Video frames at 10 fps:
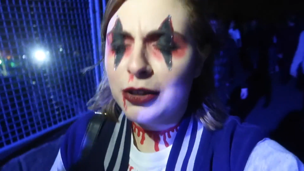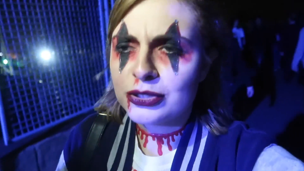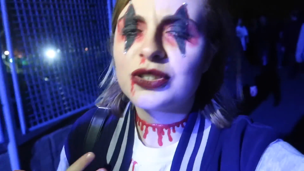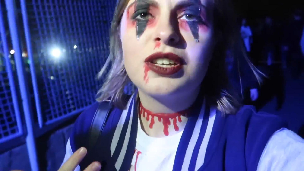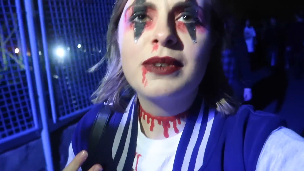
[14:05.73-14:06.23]
and
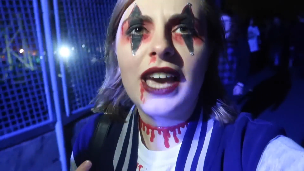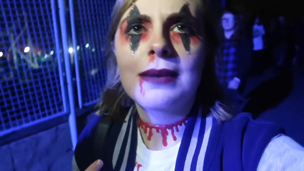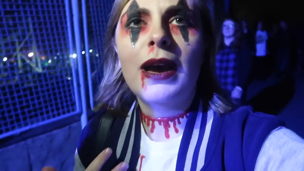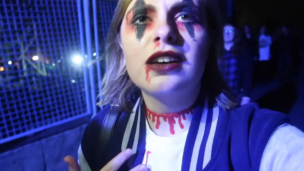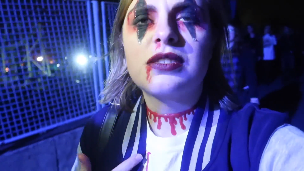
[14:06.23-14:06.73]
also someone
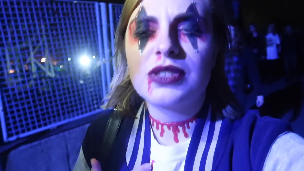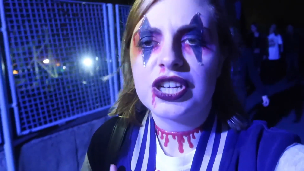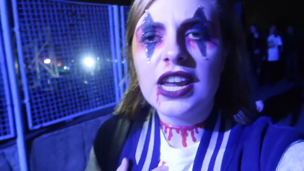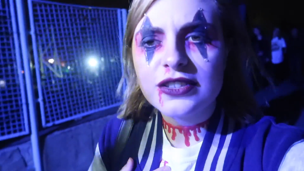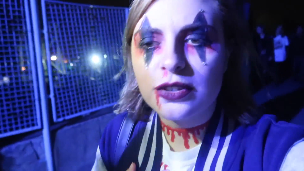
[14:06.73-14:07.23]
came at us with a
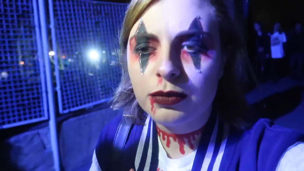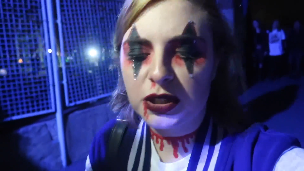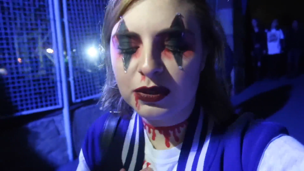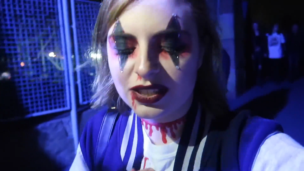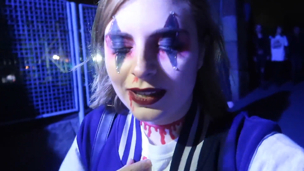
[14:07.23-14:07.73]
chainsaw,
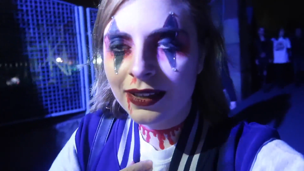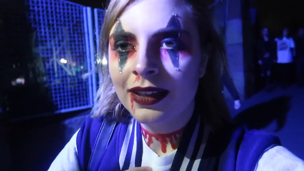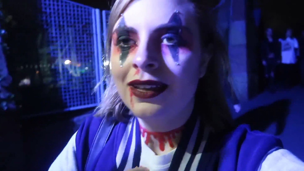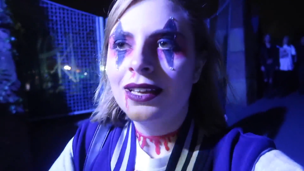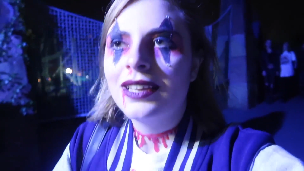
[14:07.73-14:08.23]
which was
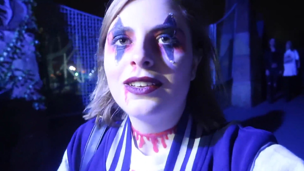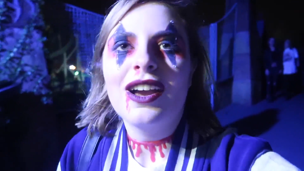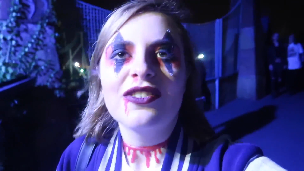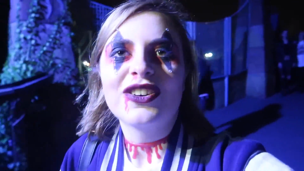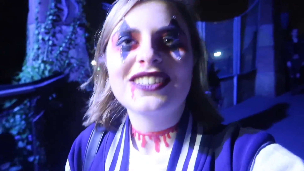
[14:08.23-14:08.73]

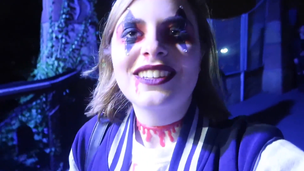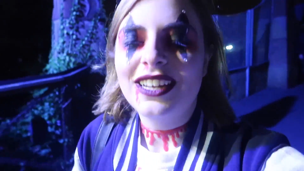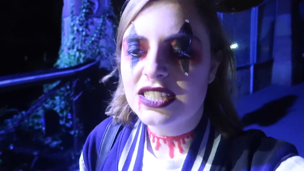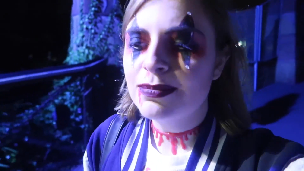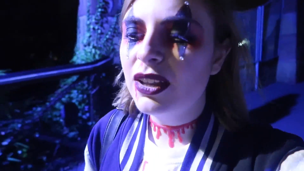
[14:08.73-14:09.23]
great fun,
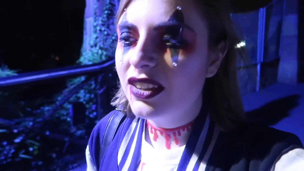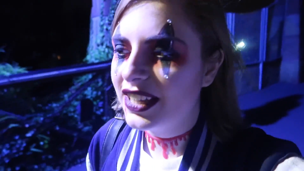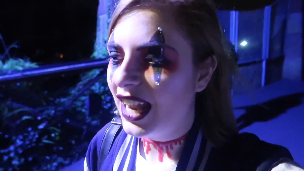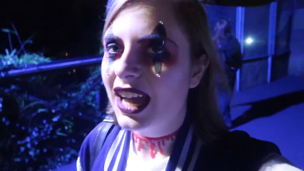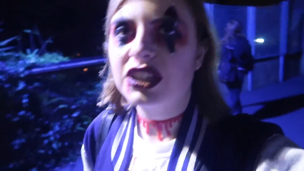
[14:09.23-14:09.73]
and it smelt
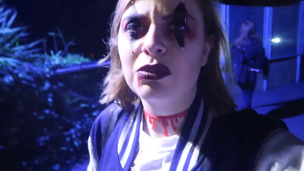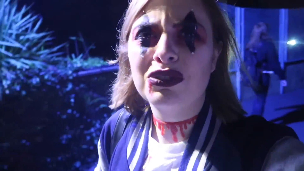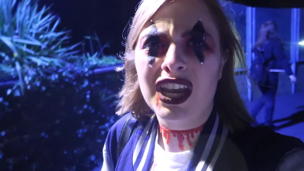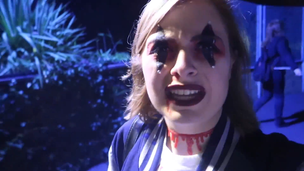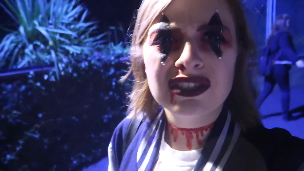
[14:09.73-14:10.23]
like an
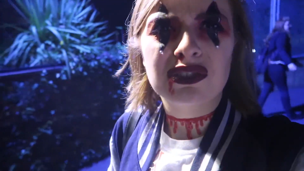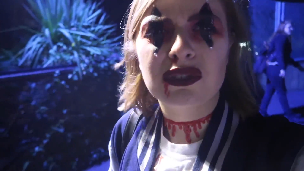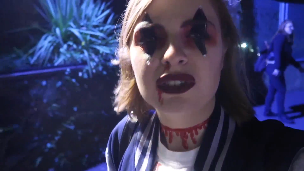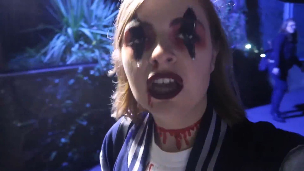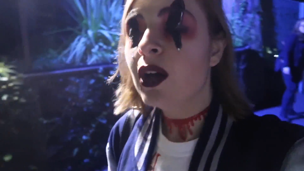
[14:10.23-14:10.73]
actual
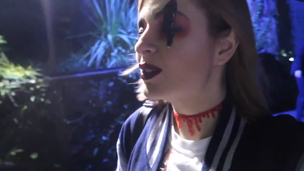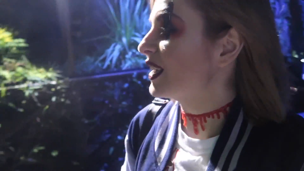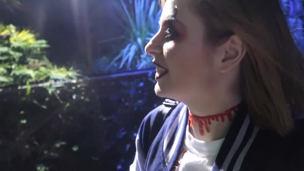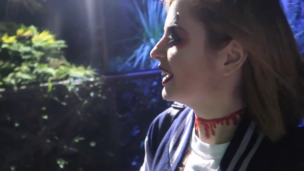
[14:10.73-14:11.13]
chainsaw. Also,